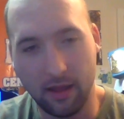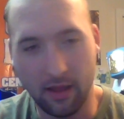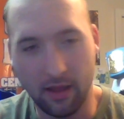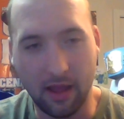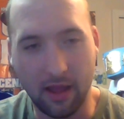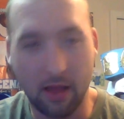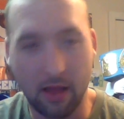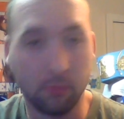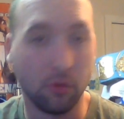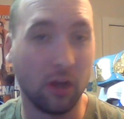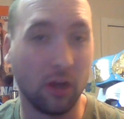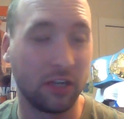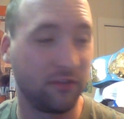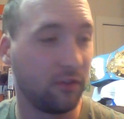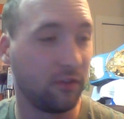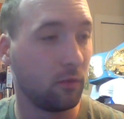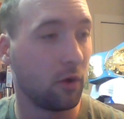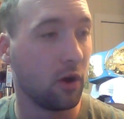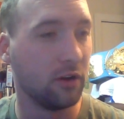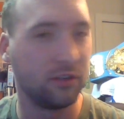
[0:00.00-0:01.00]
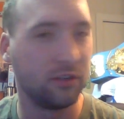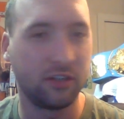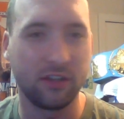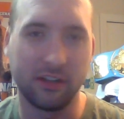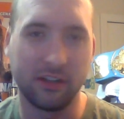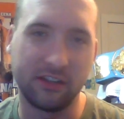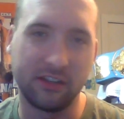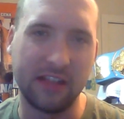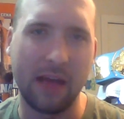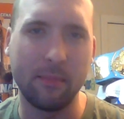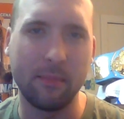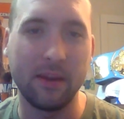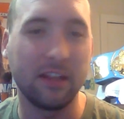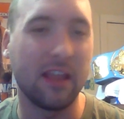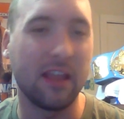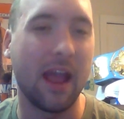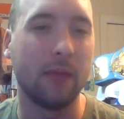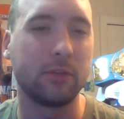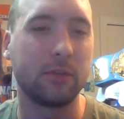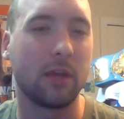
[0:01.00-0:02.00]
I'm lost for words. It's not many
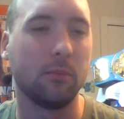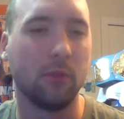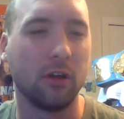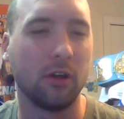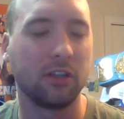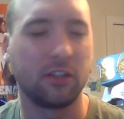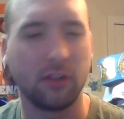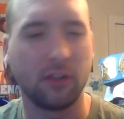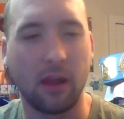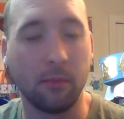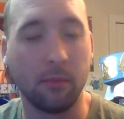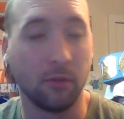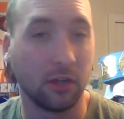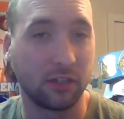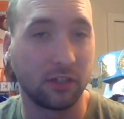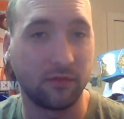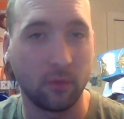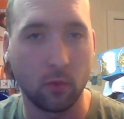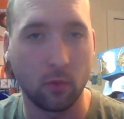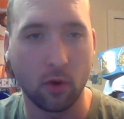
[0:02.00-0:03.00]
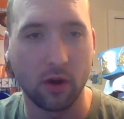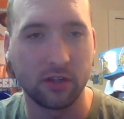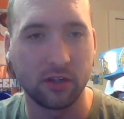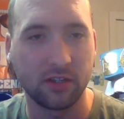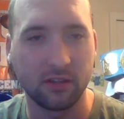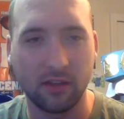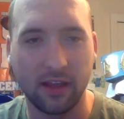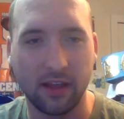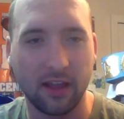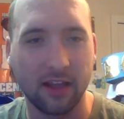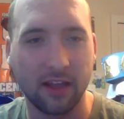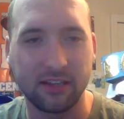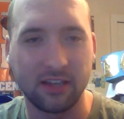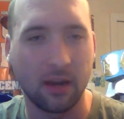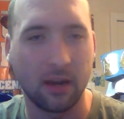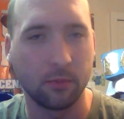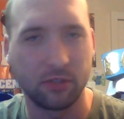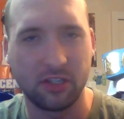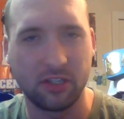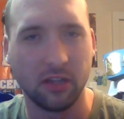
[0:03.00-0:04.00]
times I'm lost for words. And like I said,
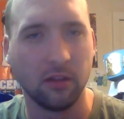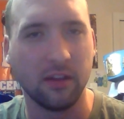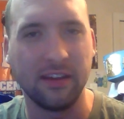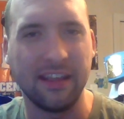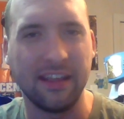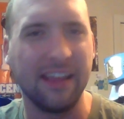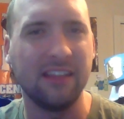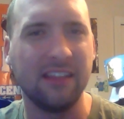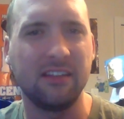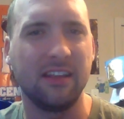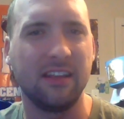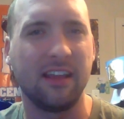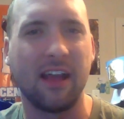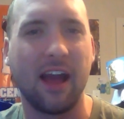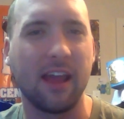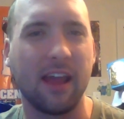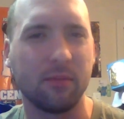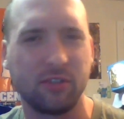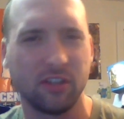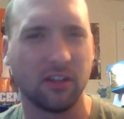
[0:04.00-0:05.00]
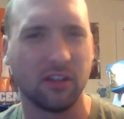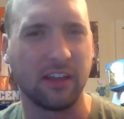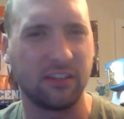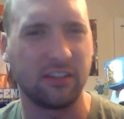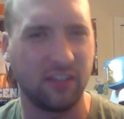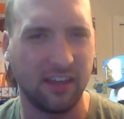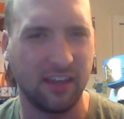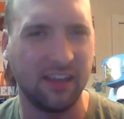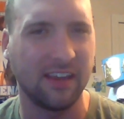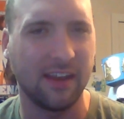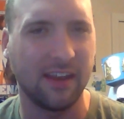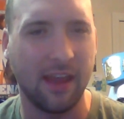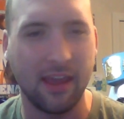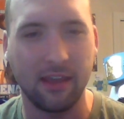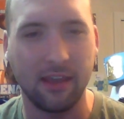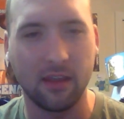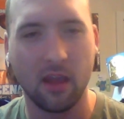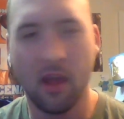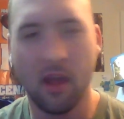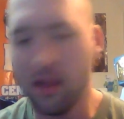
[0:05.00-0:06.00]
I'm still an indie guy. I'm still like
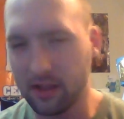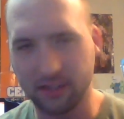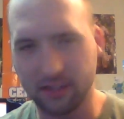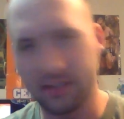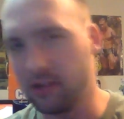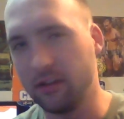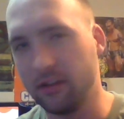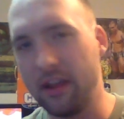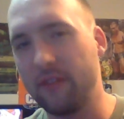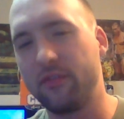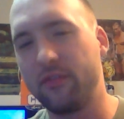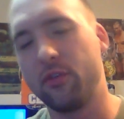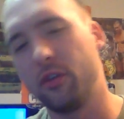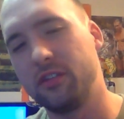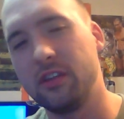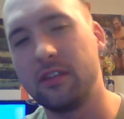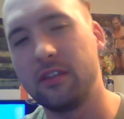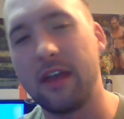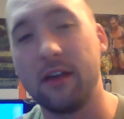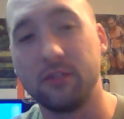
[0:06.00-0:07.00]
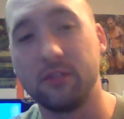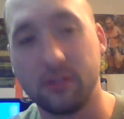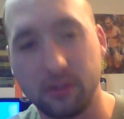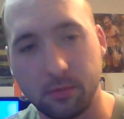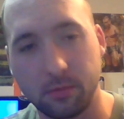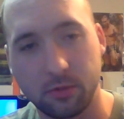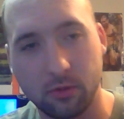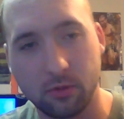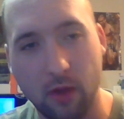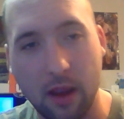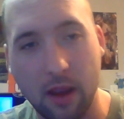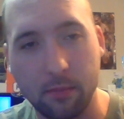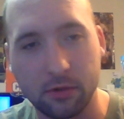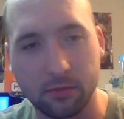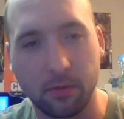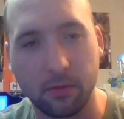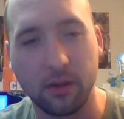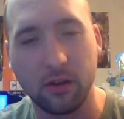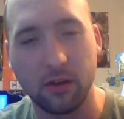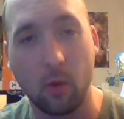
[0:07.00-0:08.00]
TNA, because I only have 13,000 subscribers.
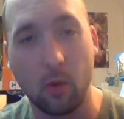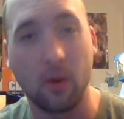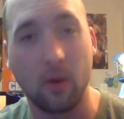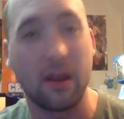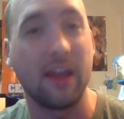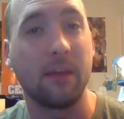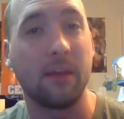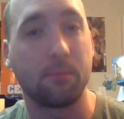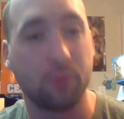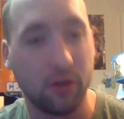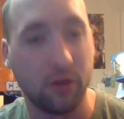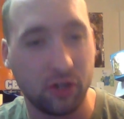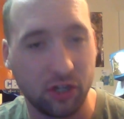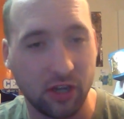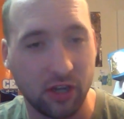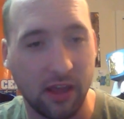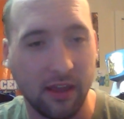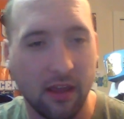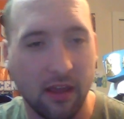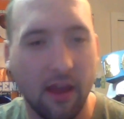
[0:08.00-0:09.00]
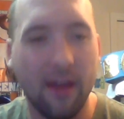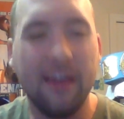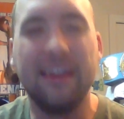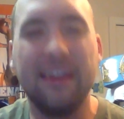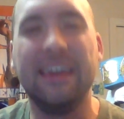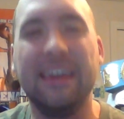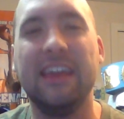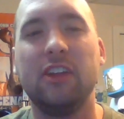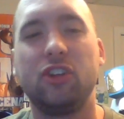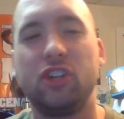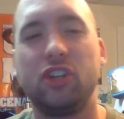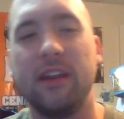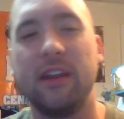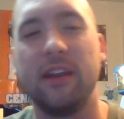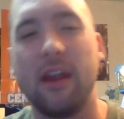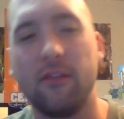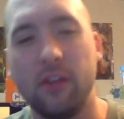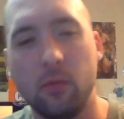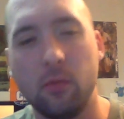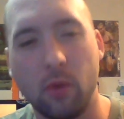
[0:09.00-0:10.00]
But you know what? I appreciate each and
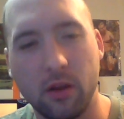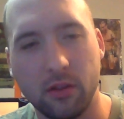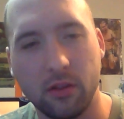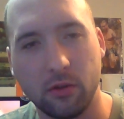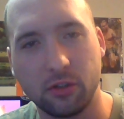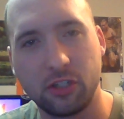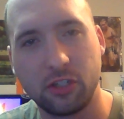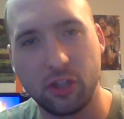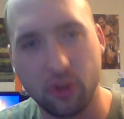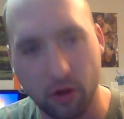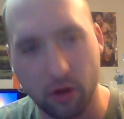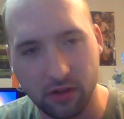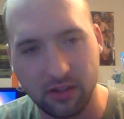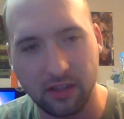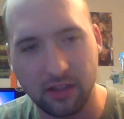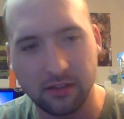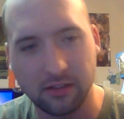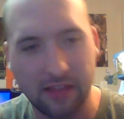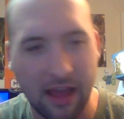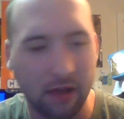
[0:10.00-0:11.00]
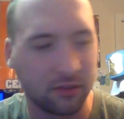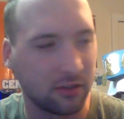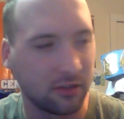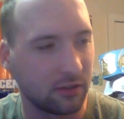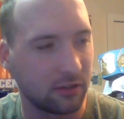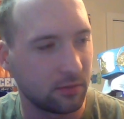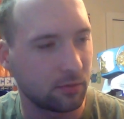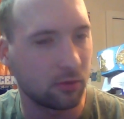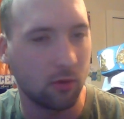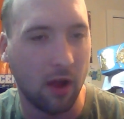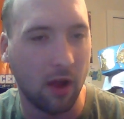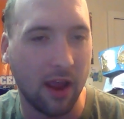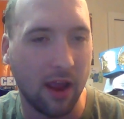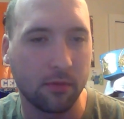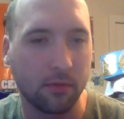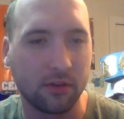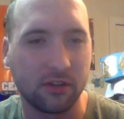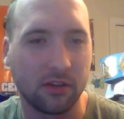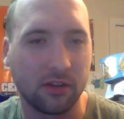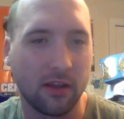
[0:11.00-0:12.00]
every one of those 13,000
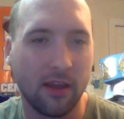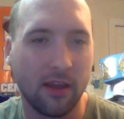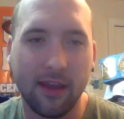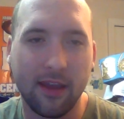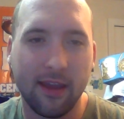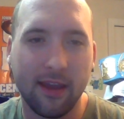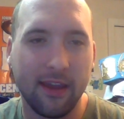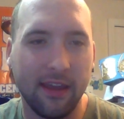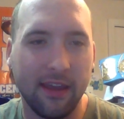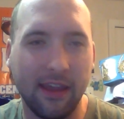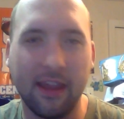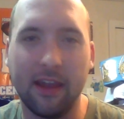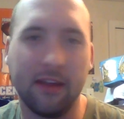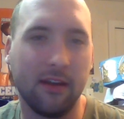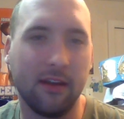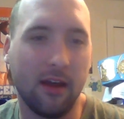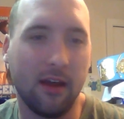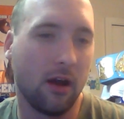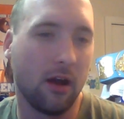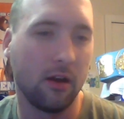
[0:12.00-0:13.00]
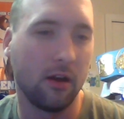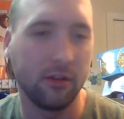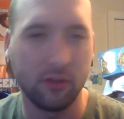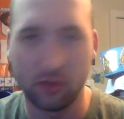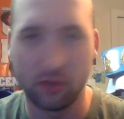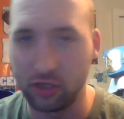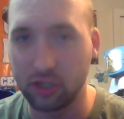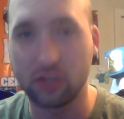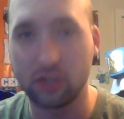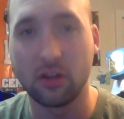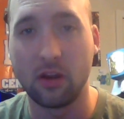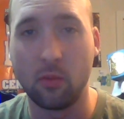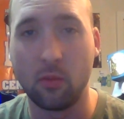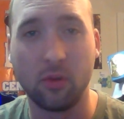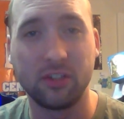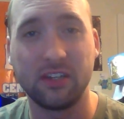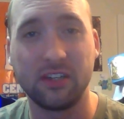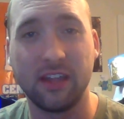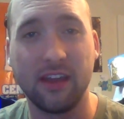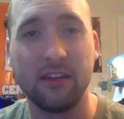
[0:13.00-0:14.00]
subscribers. And you're just going to
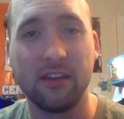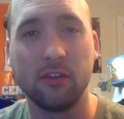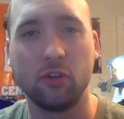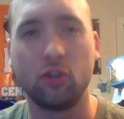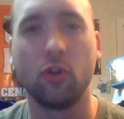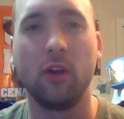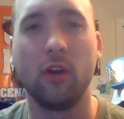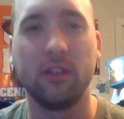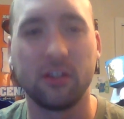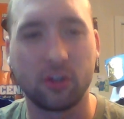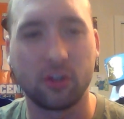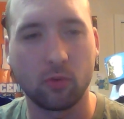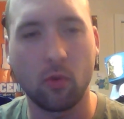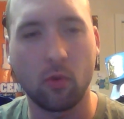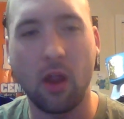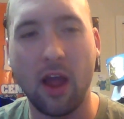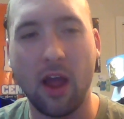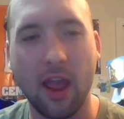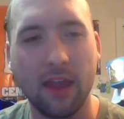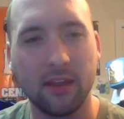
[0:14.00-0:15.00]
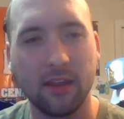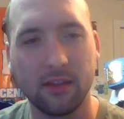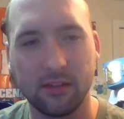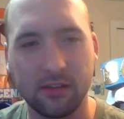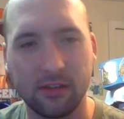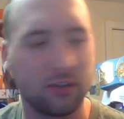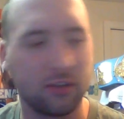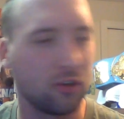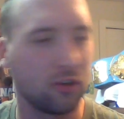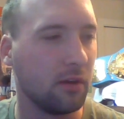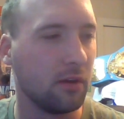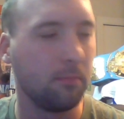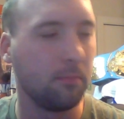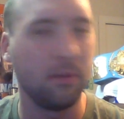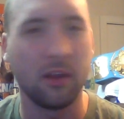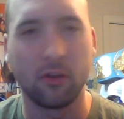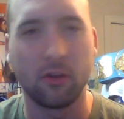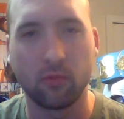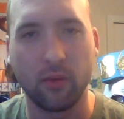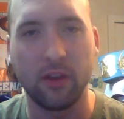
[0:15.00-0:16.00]
once again enjoy this ride. It's going to be
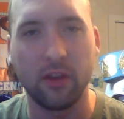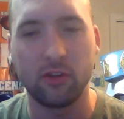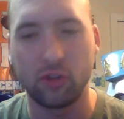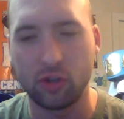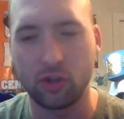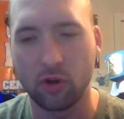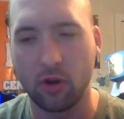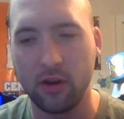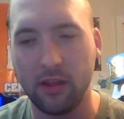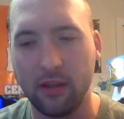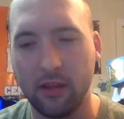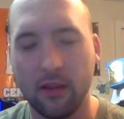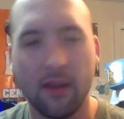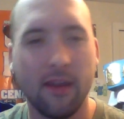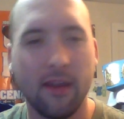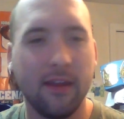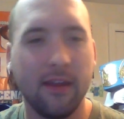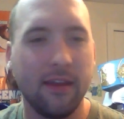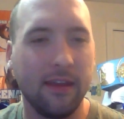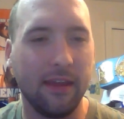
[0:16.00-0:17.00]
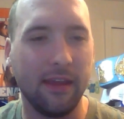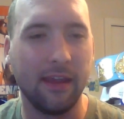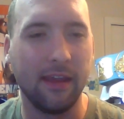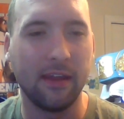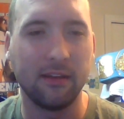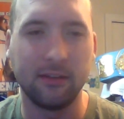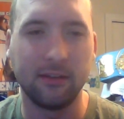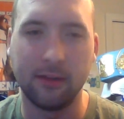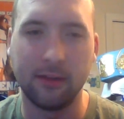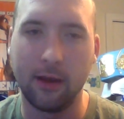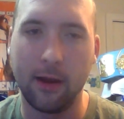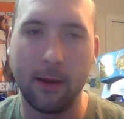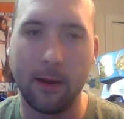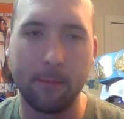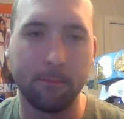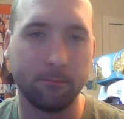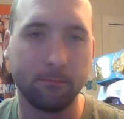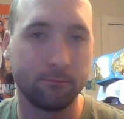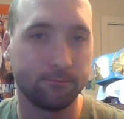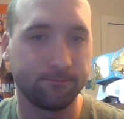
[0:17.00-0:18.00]
a great journey. And
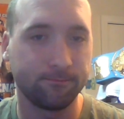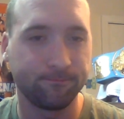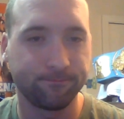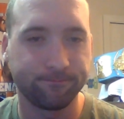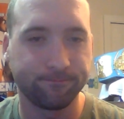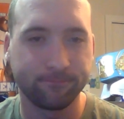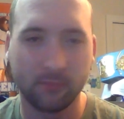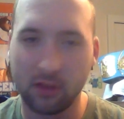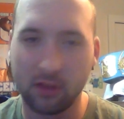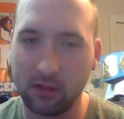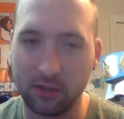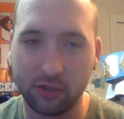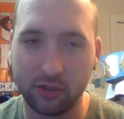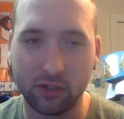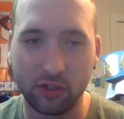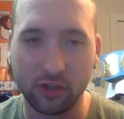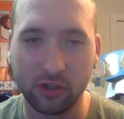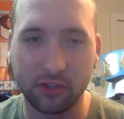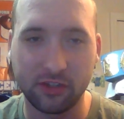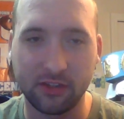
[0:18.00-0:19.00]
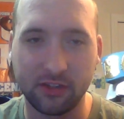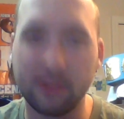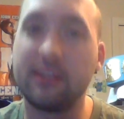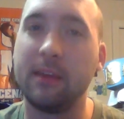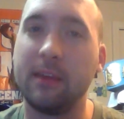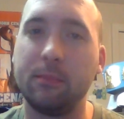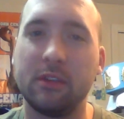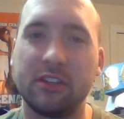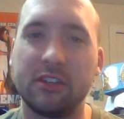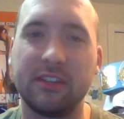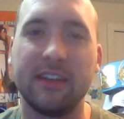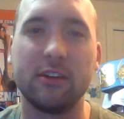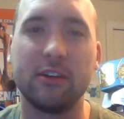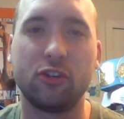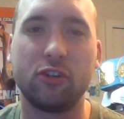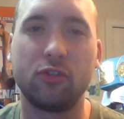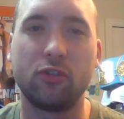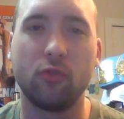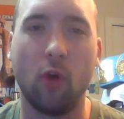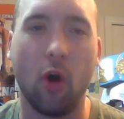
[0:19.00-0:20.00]
let's just keep this thing
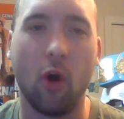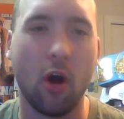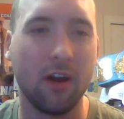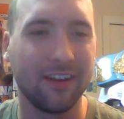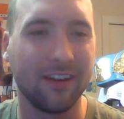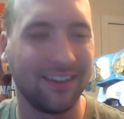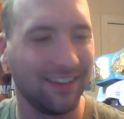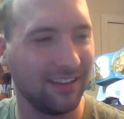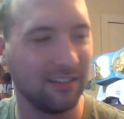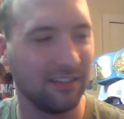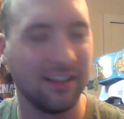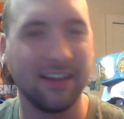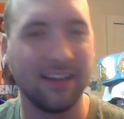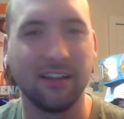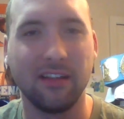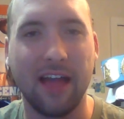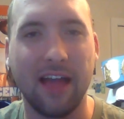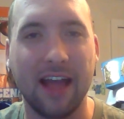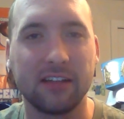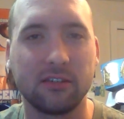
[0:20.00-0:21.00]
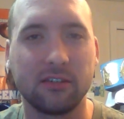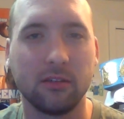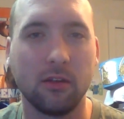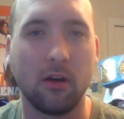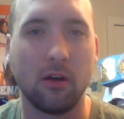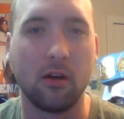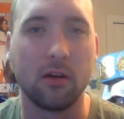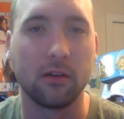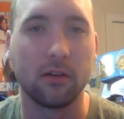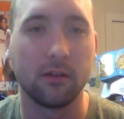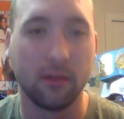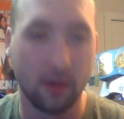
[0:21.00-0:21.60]
strong and let it last long.